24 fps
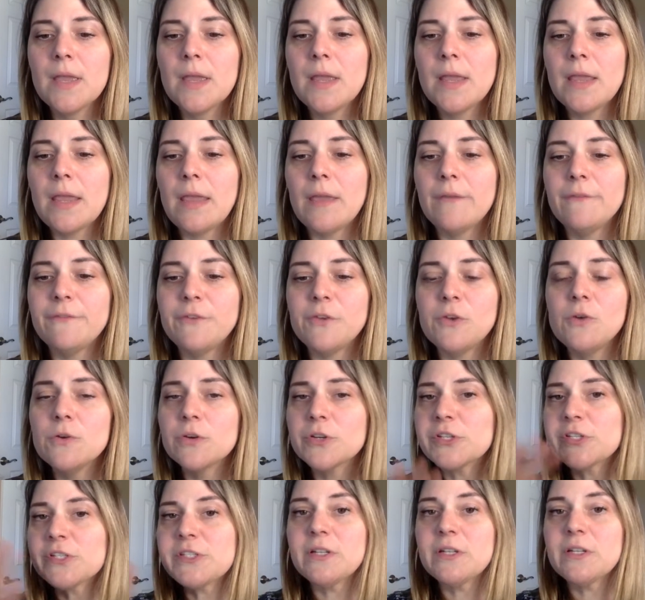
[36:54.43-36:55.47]
if you're
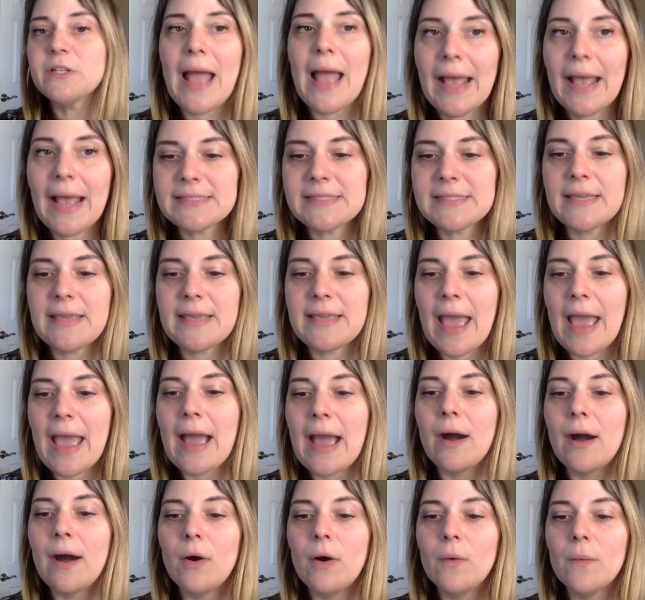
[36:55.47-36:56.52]
still asking
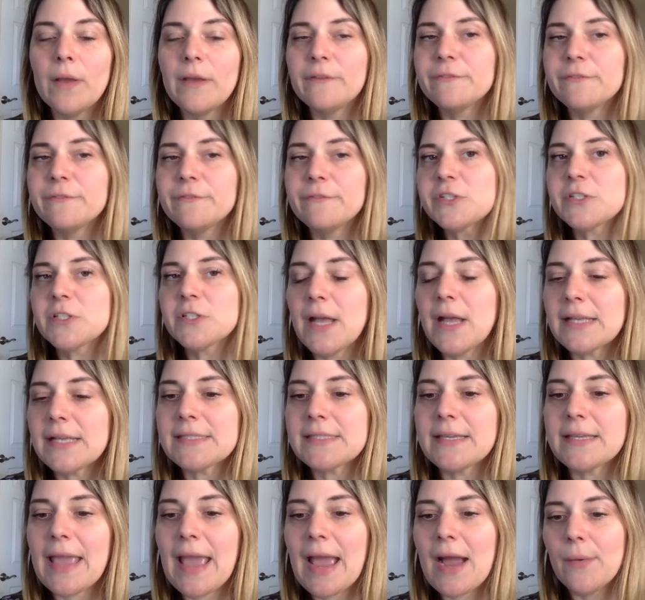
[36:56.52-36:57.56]
how,
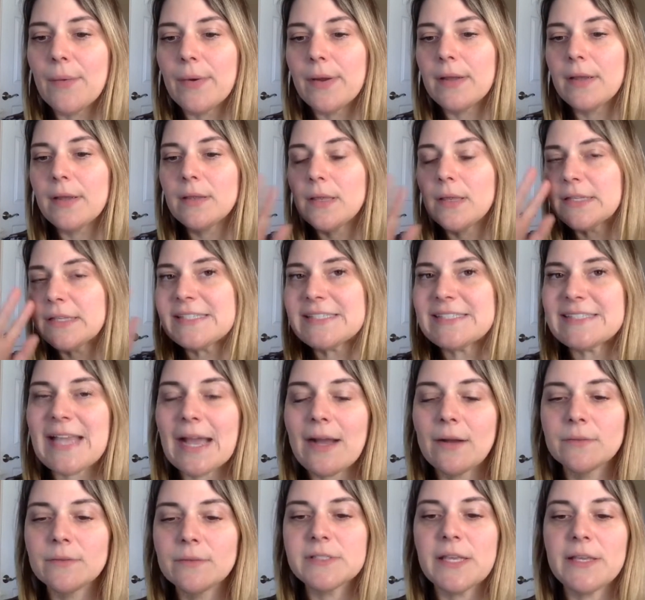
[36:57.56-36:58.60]
it
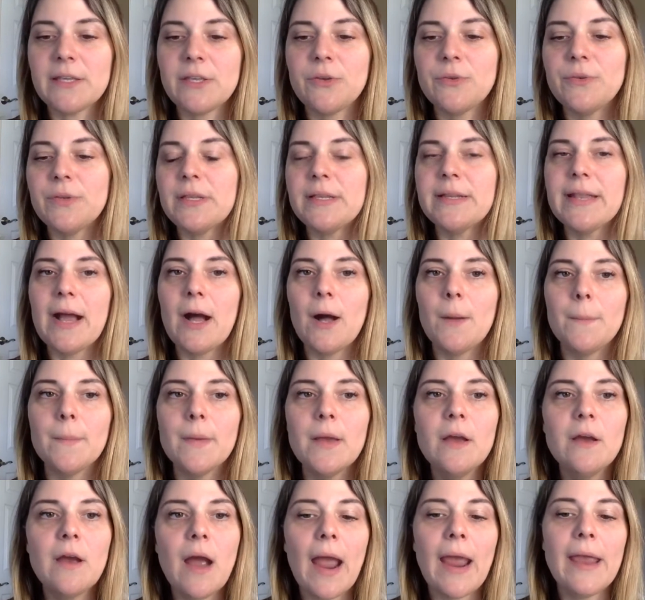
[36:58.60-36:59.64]
sounds like you need help.
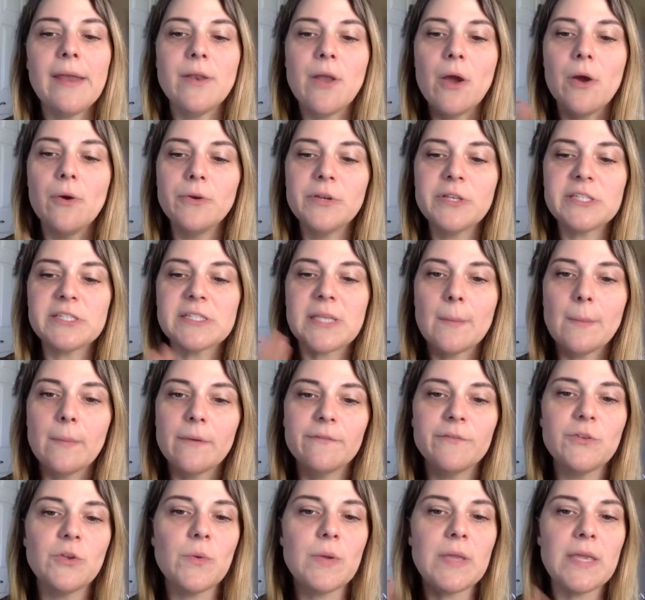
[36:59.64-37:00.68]
I know some
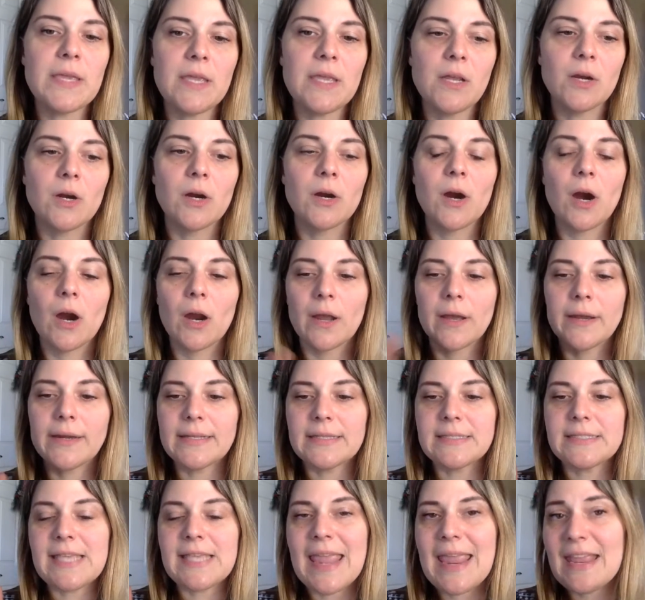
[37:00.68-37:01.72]
of you here are going
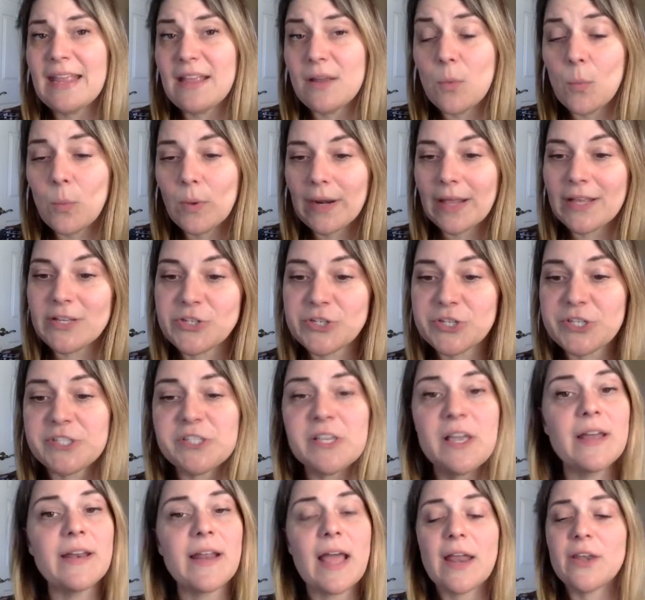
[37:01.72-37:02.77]
to take what I just
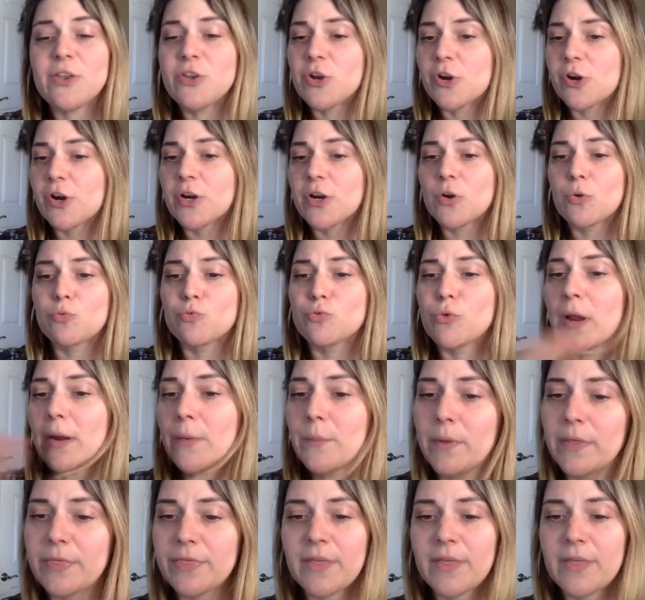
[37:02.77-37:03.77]
said and you're going to run with